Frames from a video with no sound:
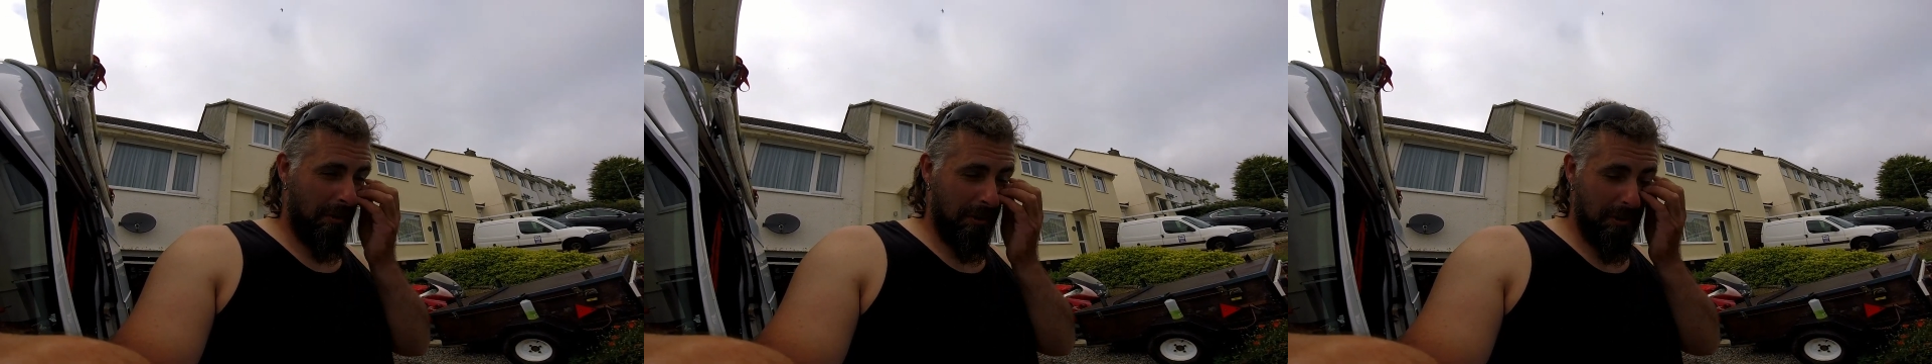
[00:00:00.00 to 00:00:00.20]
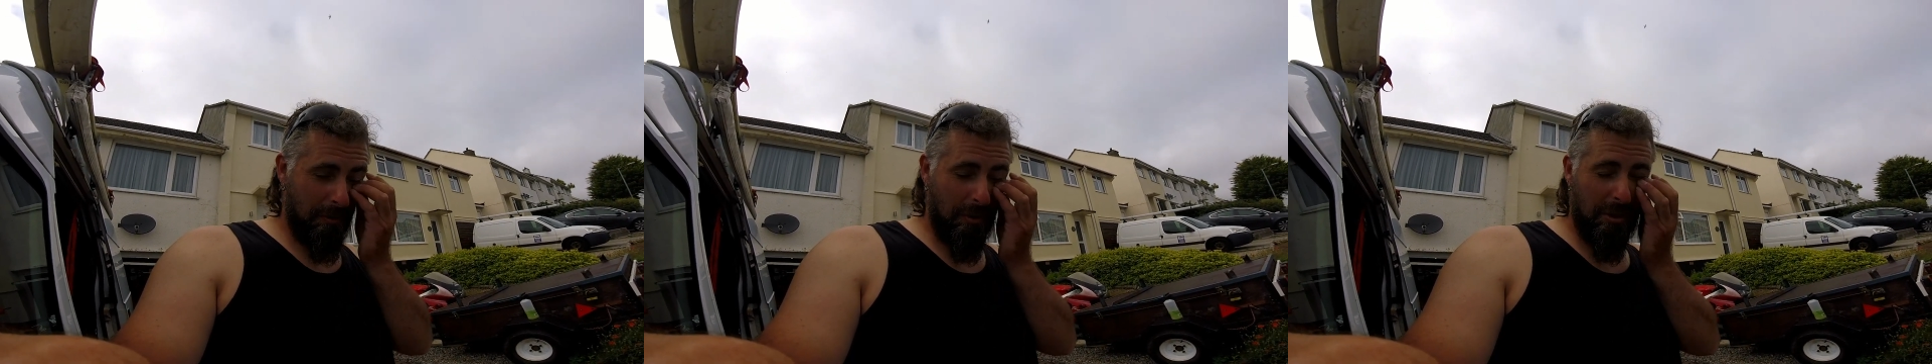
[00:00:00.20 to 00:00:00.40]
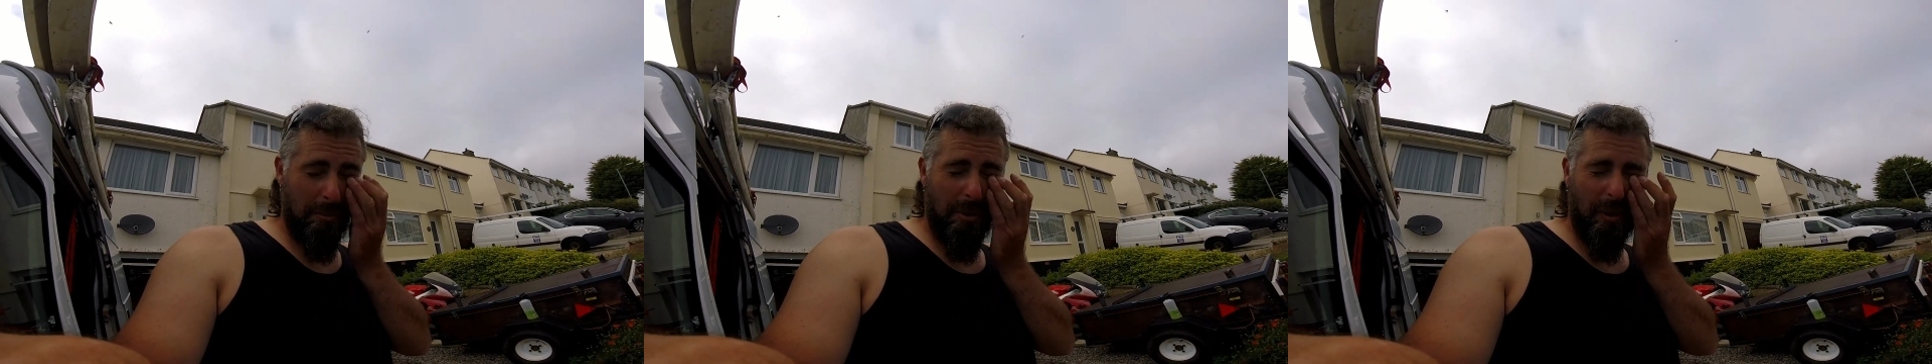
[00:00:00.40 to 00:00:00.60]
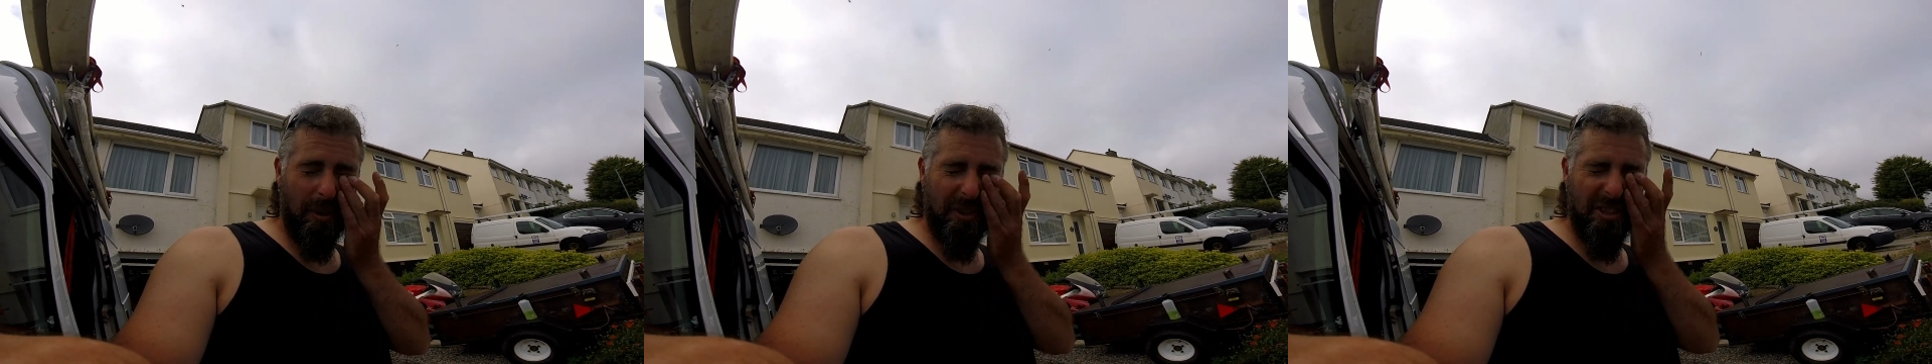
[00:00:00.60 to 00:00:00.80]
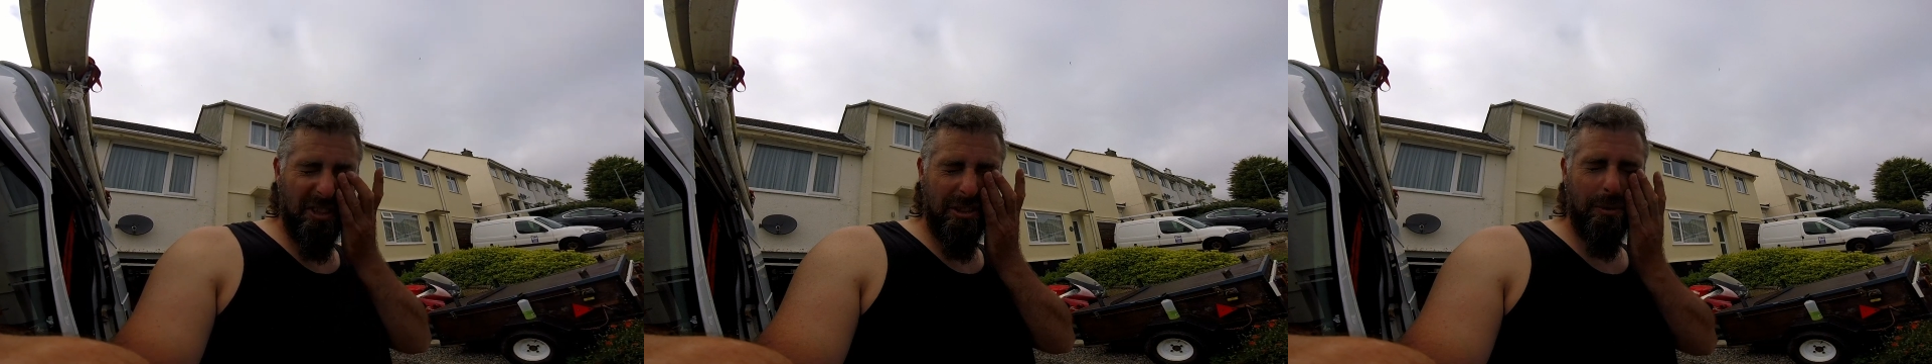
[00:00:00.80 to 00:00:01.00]
because I want to
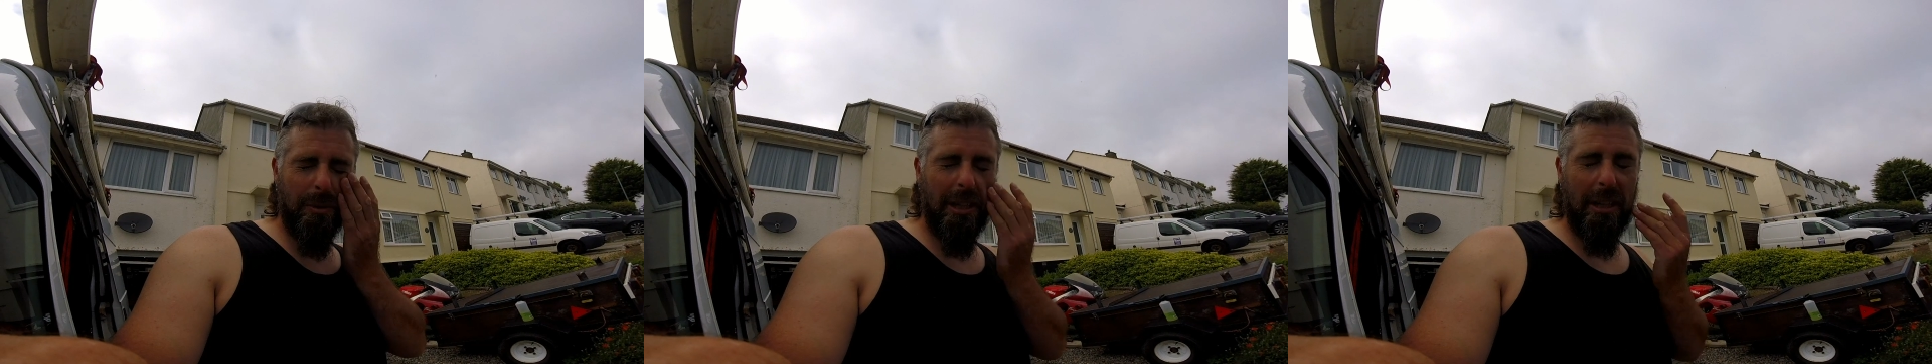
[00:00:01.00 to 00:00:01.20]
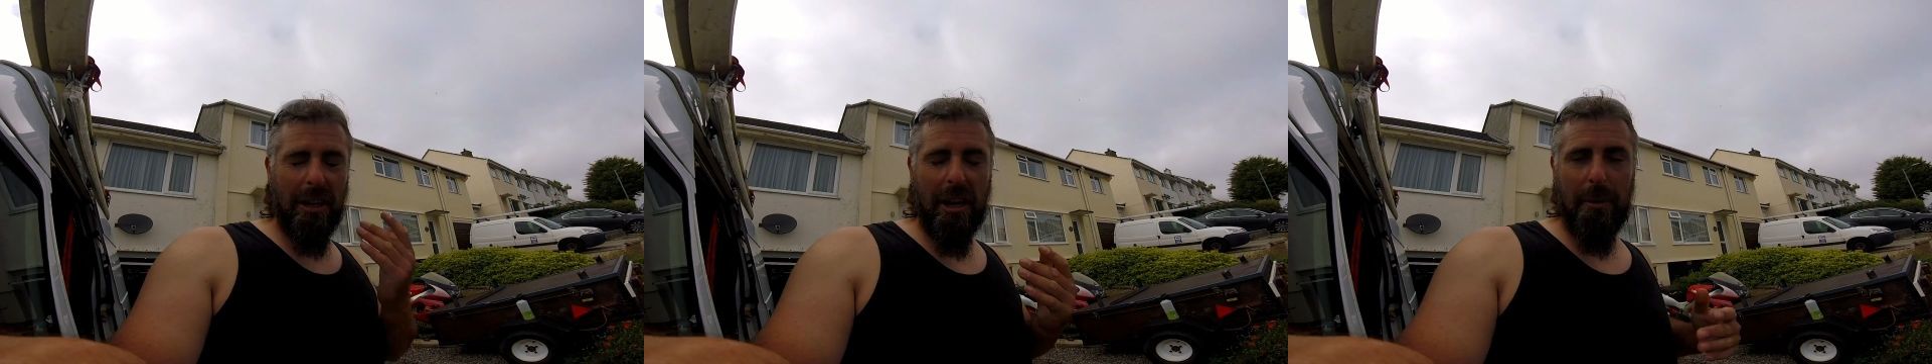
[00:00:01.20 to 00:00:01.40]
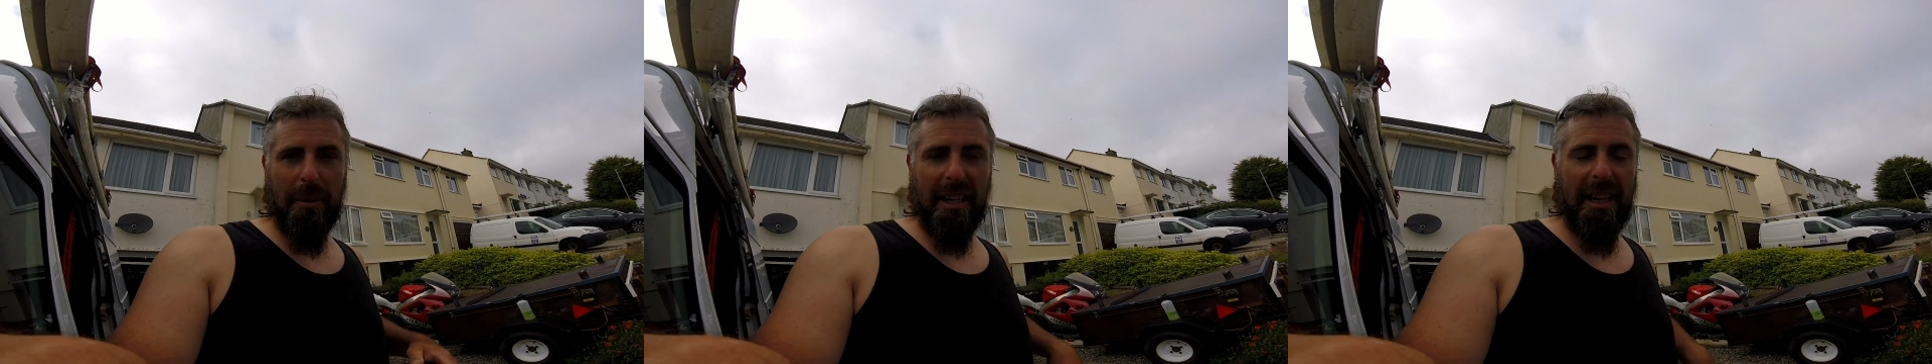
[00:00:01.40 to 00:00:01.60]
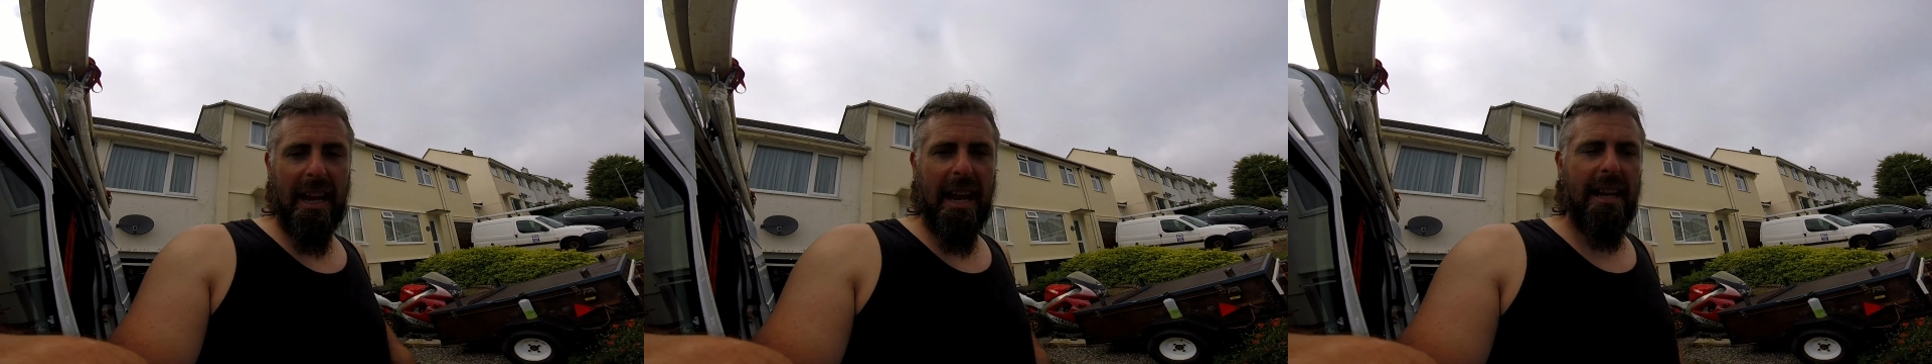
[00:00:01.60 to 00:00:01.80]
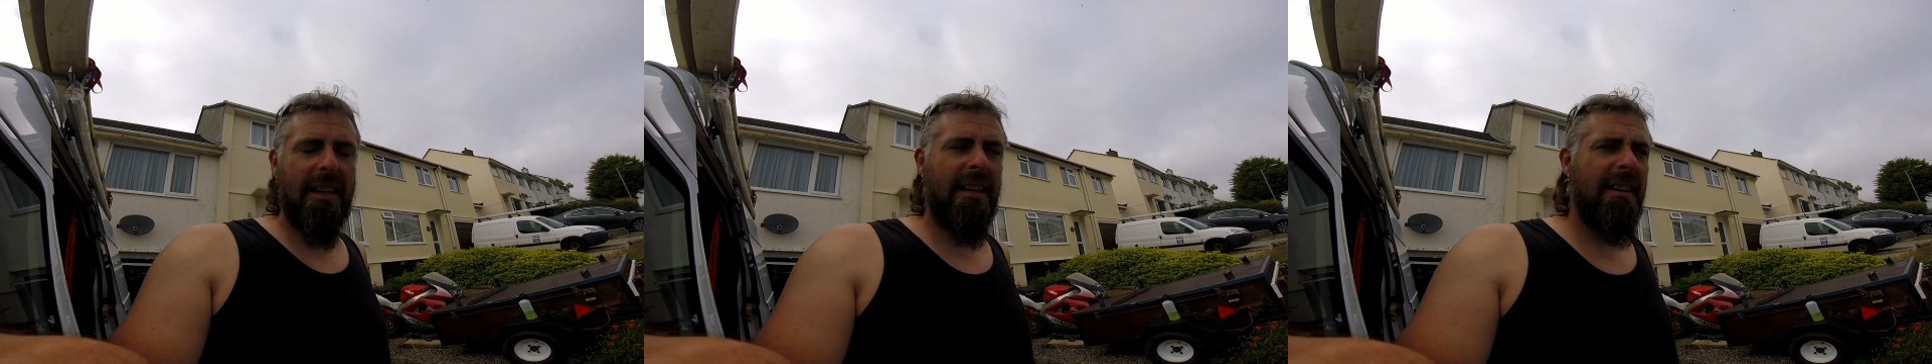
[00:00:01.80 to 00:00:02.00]
polish the swinging arm
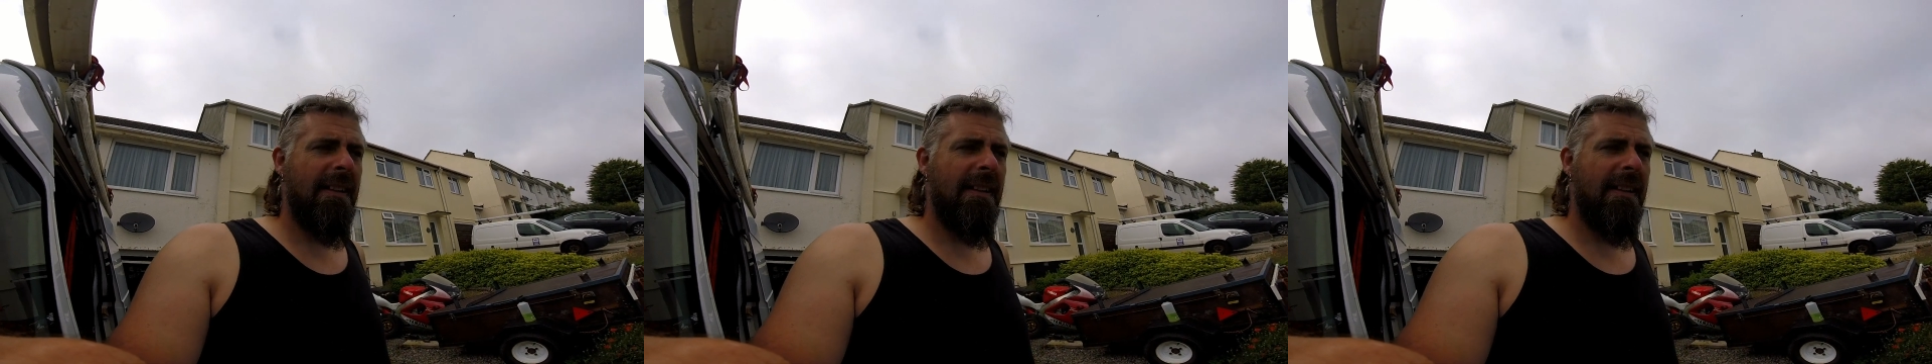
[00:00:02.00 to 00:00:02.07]
again,